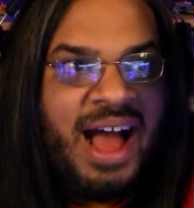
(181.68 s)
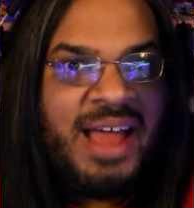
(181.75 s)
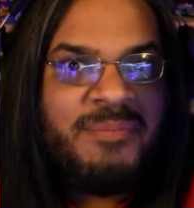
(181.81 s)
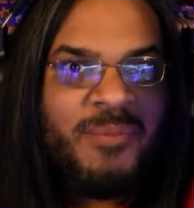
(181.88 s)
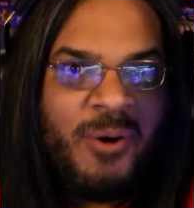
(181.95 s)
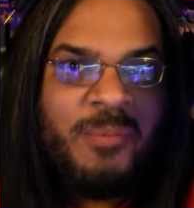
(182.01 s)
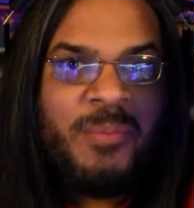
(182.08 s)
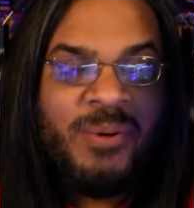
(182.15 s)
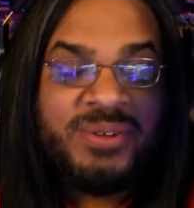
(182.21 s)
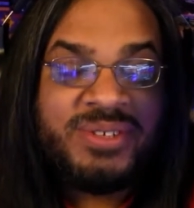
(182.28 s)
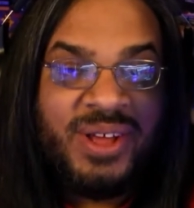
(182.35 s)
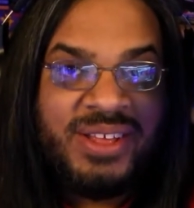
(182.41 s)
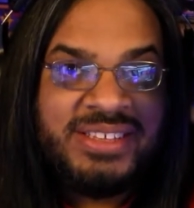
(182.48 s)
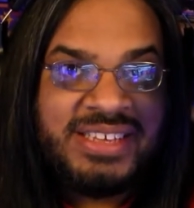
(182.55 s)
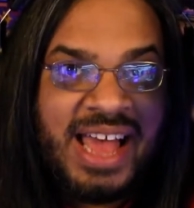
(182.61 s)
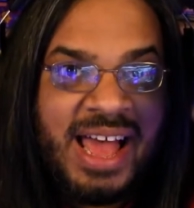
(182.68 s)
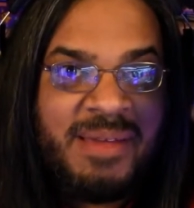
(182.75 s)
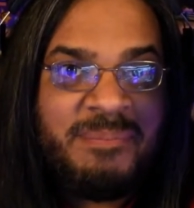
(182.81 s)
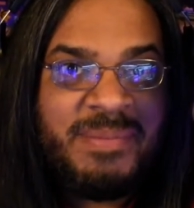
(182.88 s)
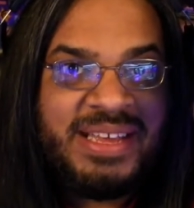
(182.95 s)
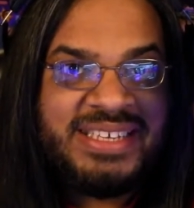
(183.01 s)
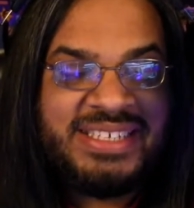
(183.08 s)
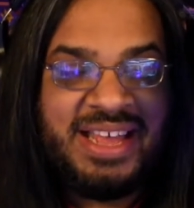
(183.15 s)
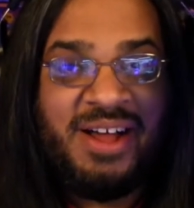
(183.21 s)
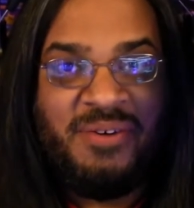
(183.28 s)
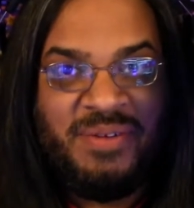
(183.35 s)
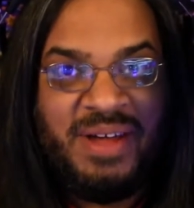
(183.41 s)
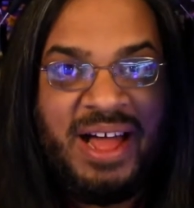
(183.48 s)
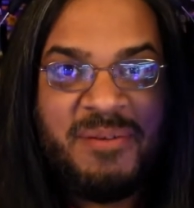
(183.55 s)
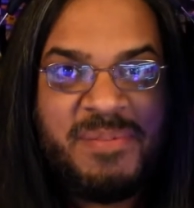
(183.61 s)
I'm almost on time
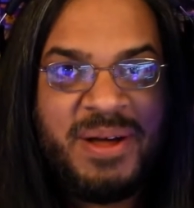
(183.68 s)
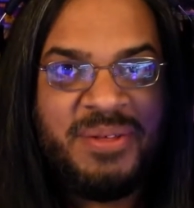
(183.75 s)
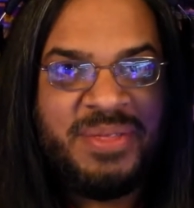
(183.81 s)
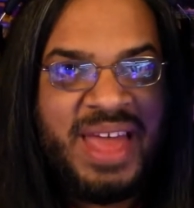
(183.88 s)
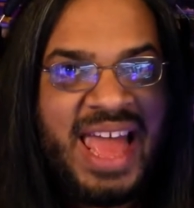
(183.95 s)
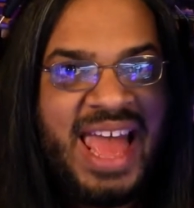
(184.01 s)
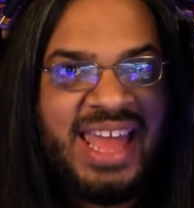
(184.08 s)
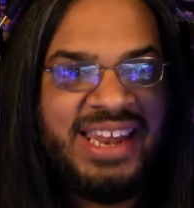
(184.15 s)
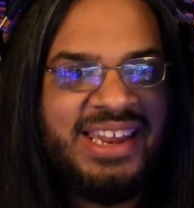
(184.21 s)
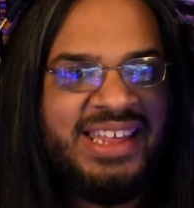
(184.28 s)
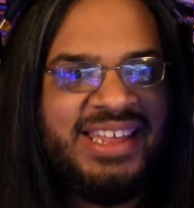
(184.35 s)
myself. How about that?